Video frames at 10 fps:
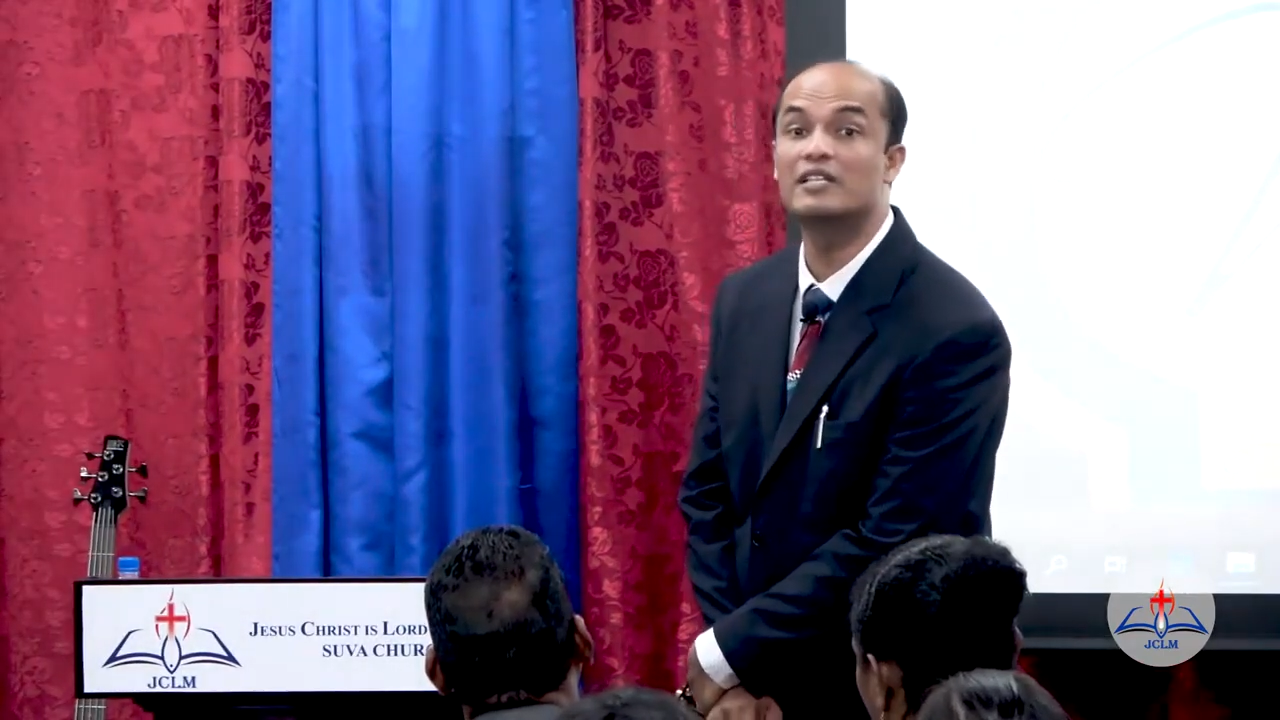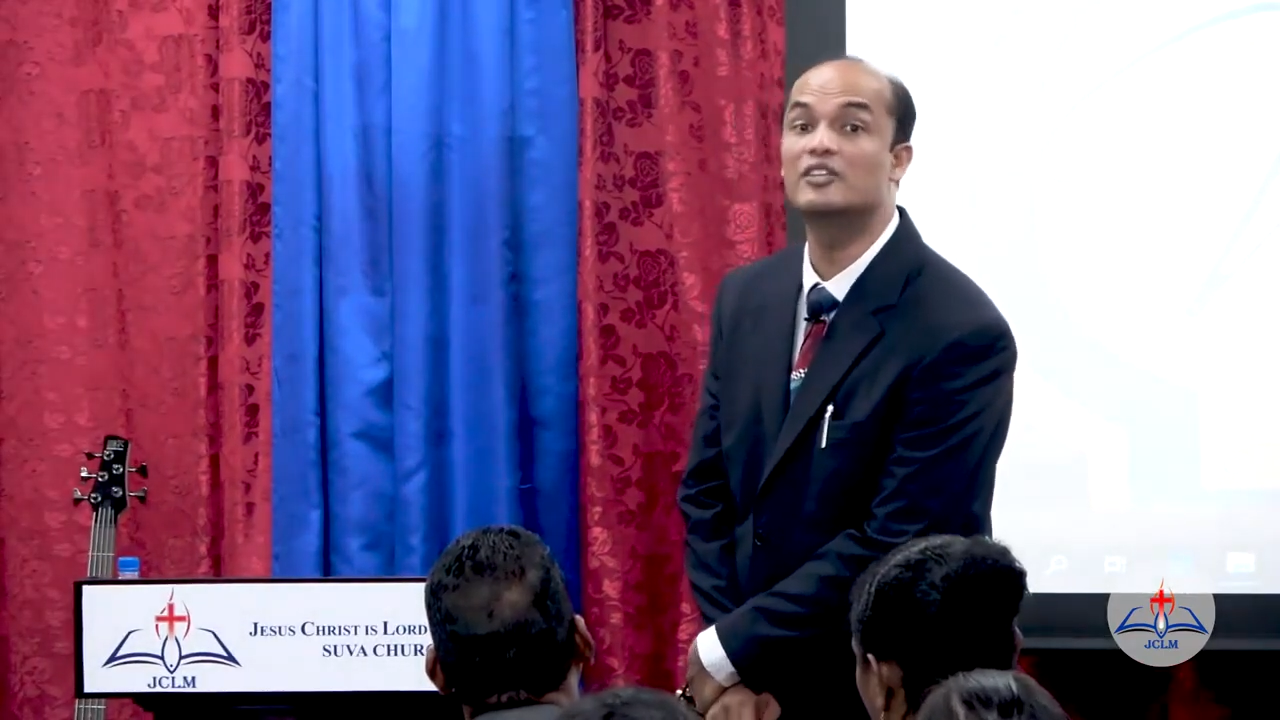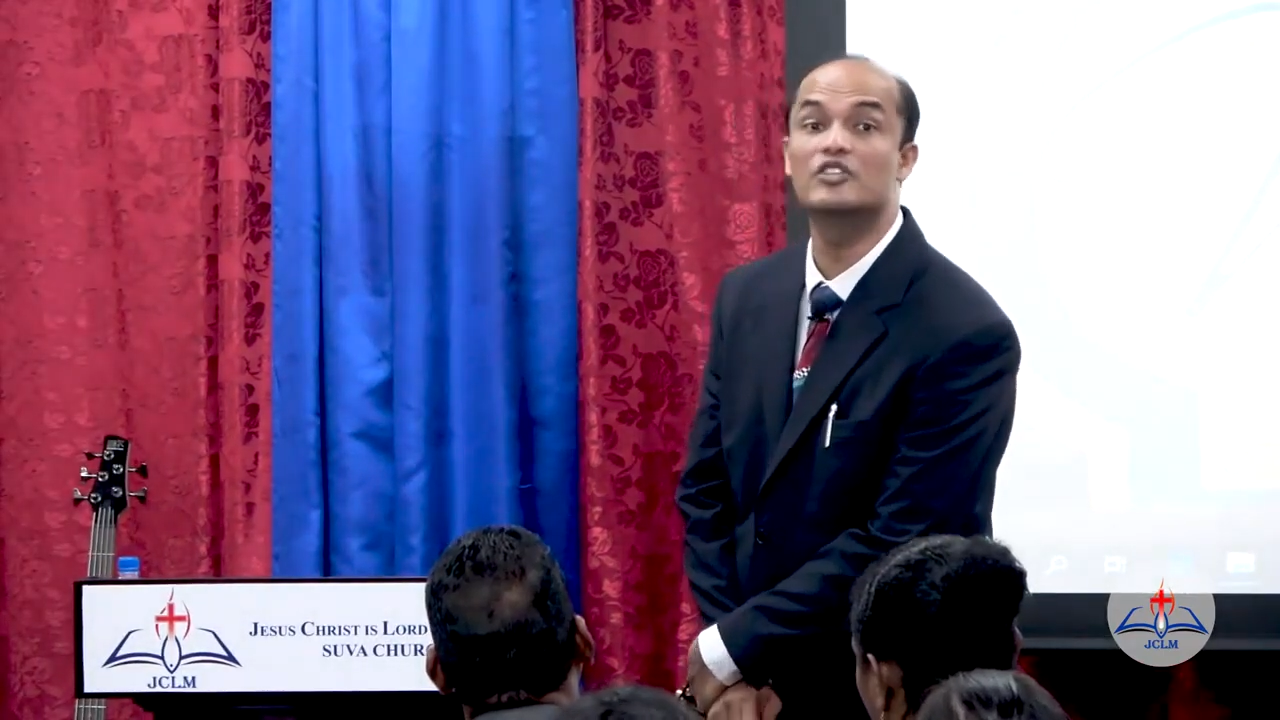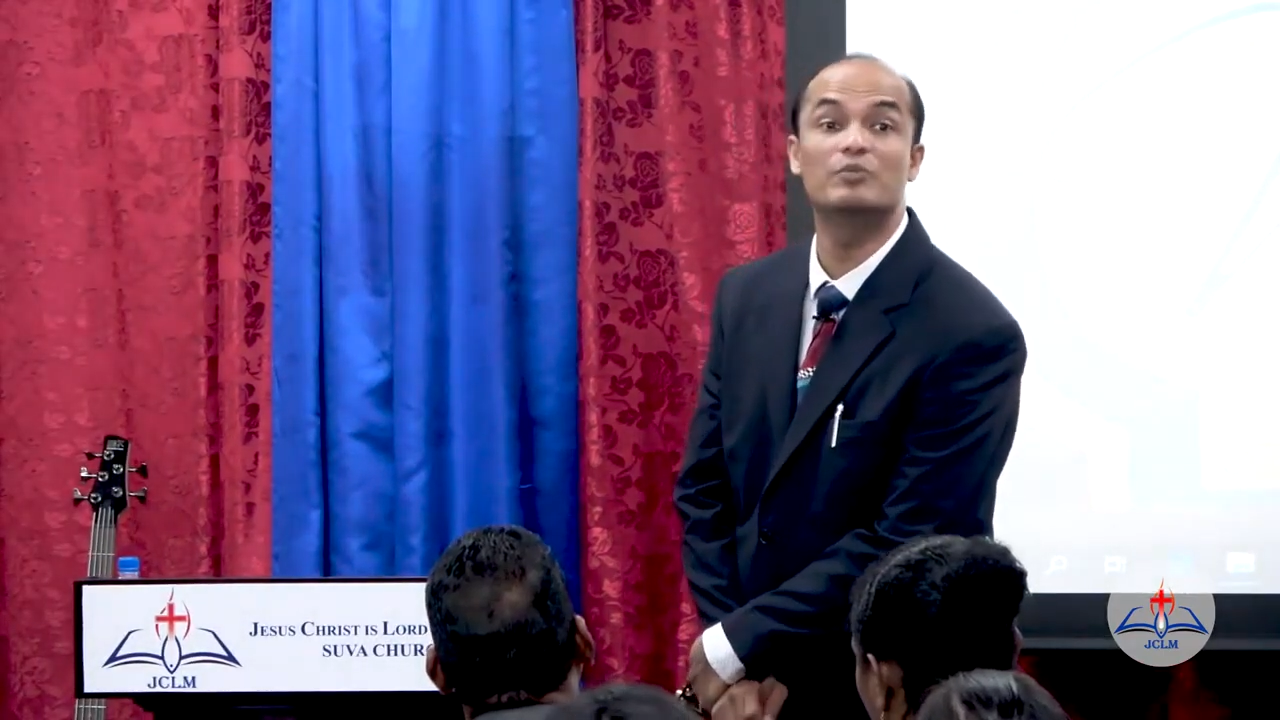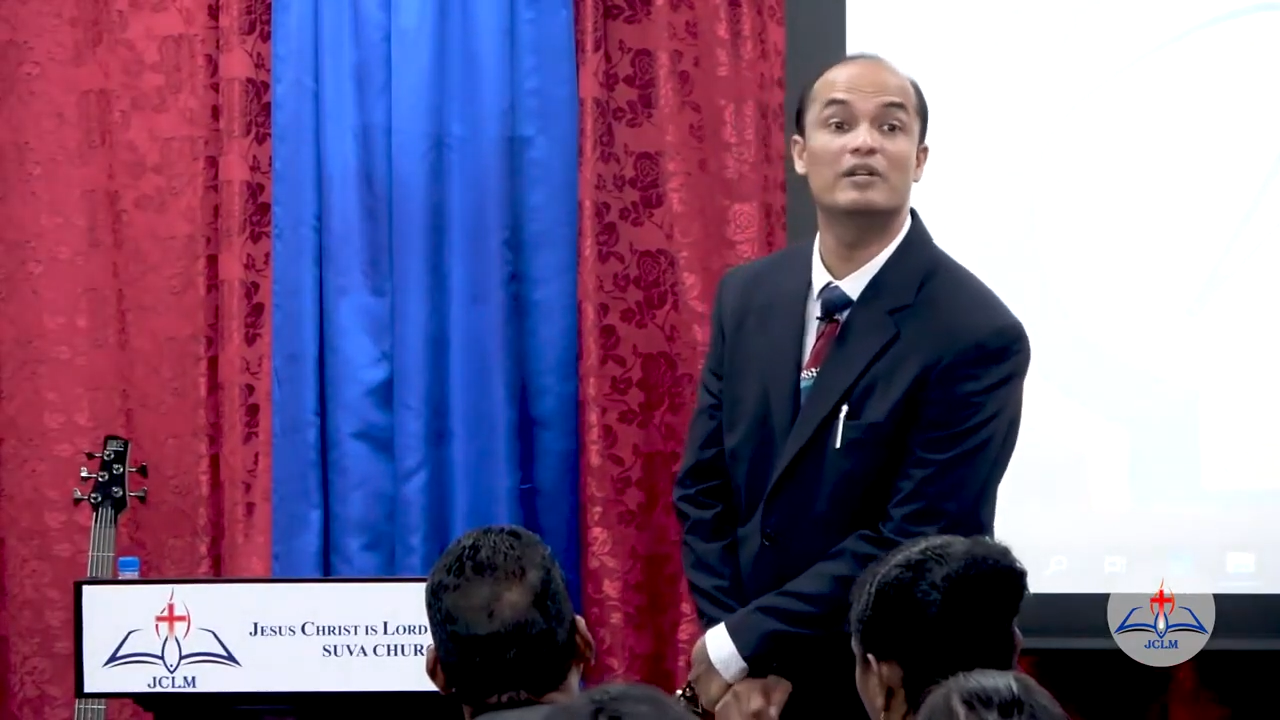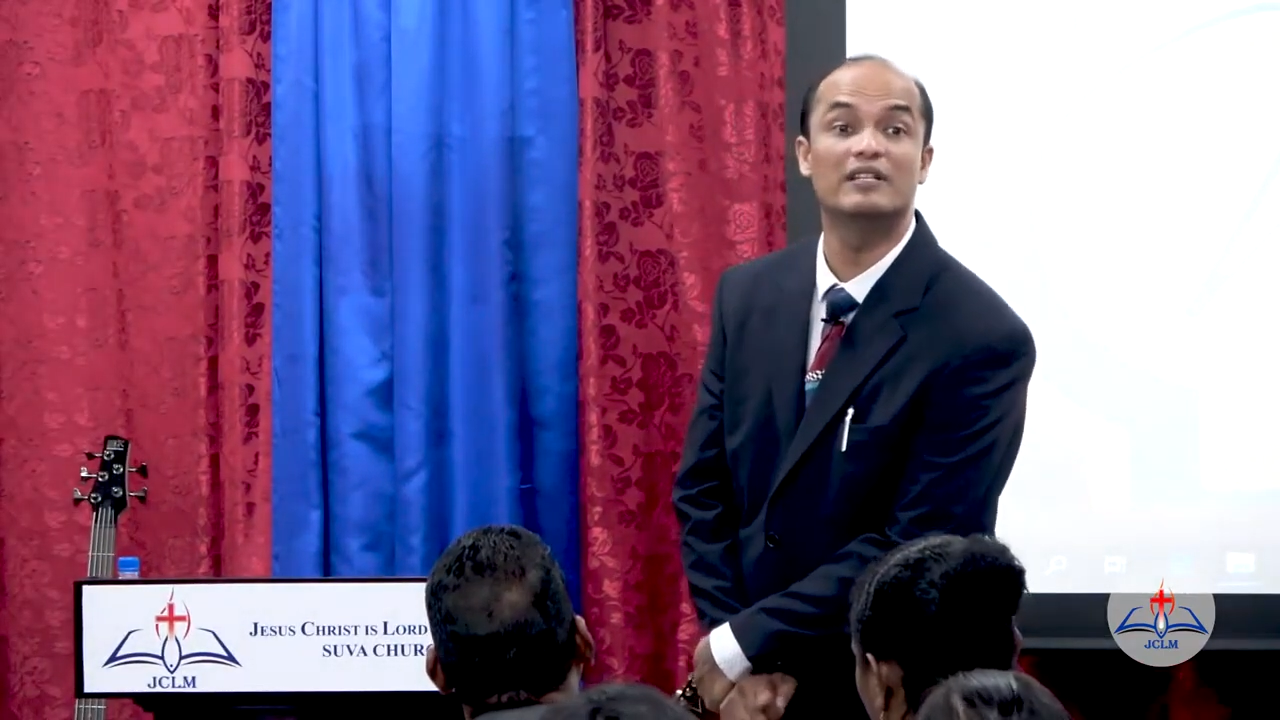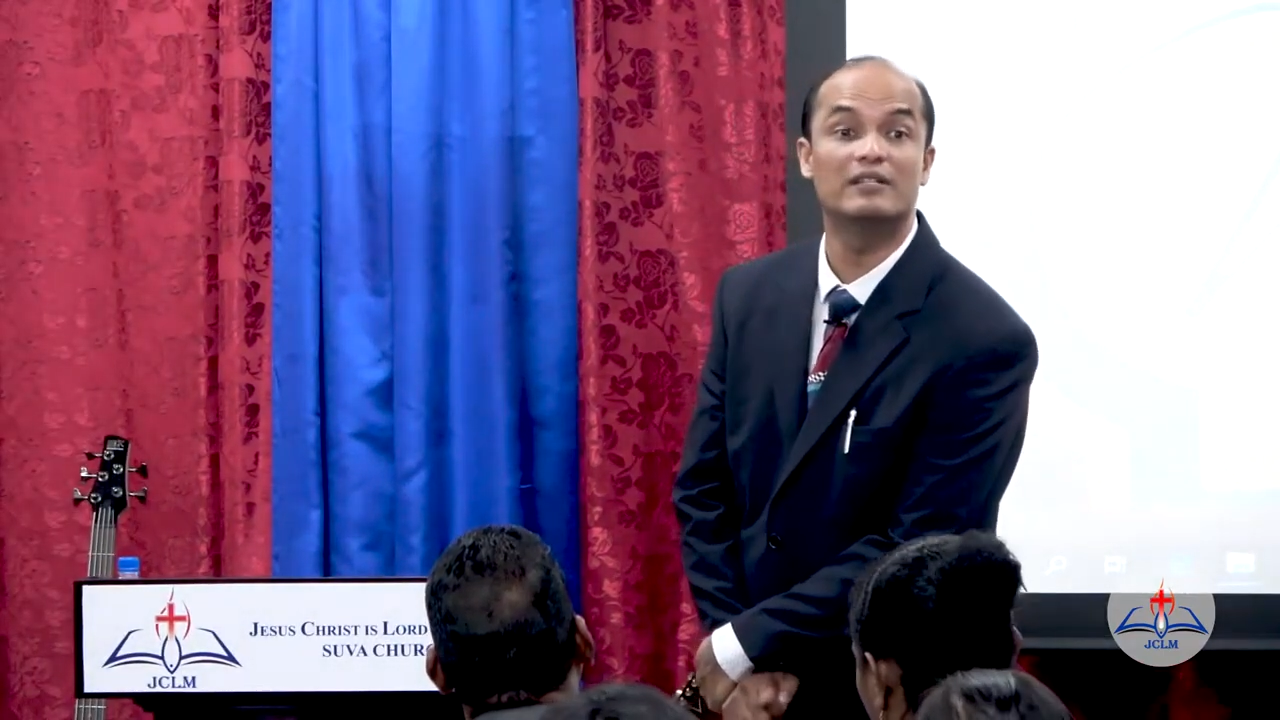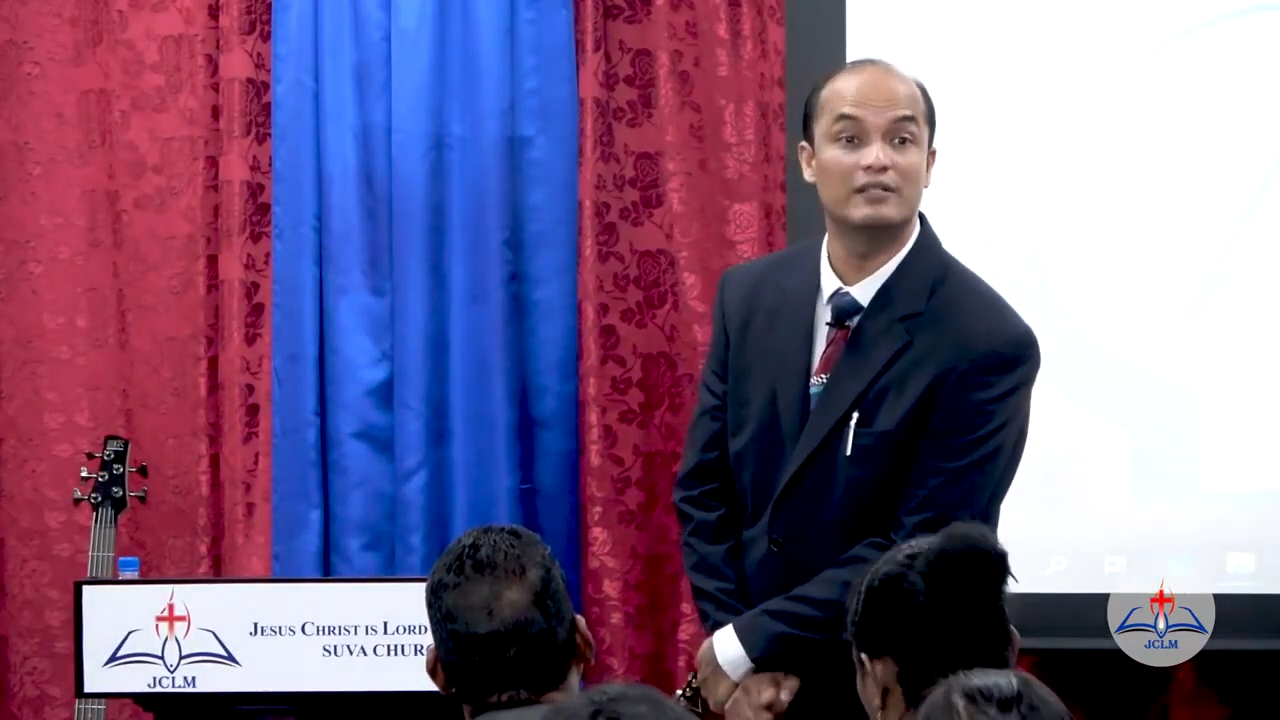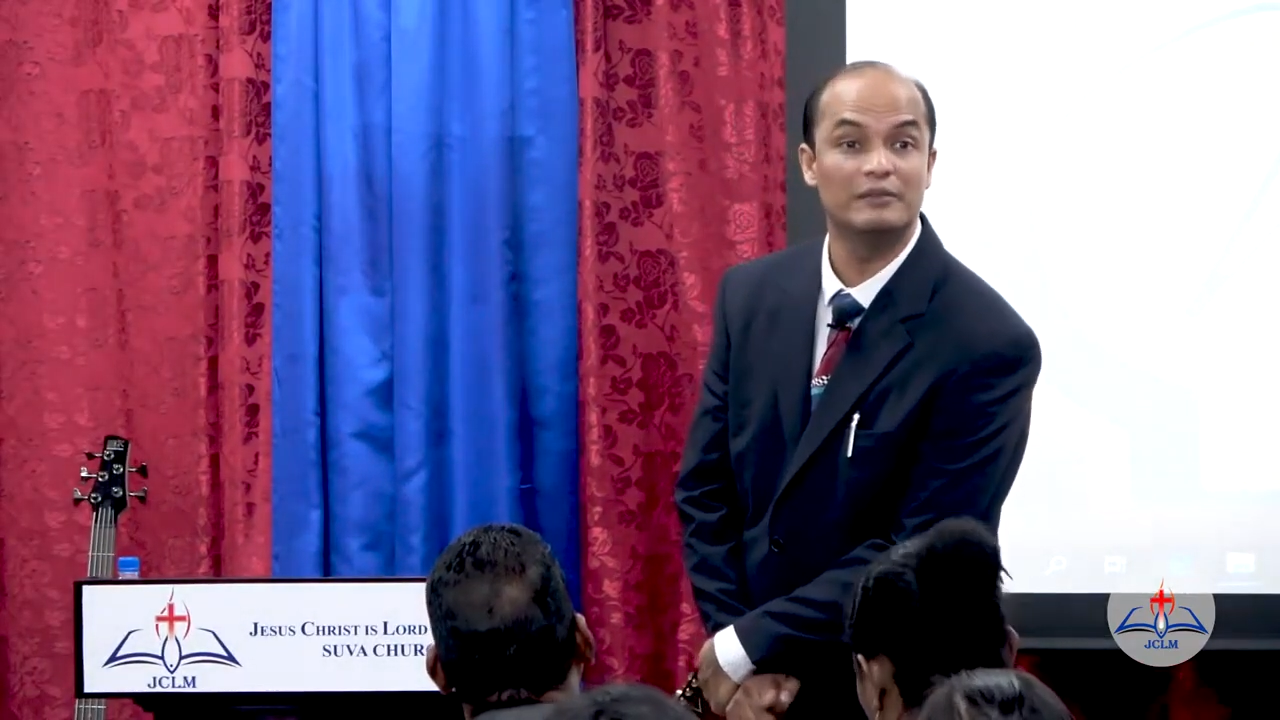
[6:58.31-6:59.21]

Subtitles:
in the spirit.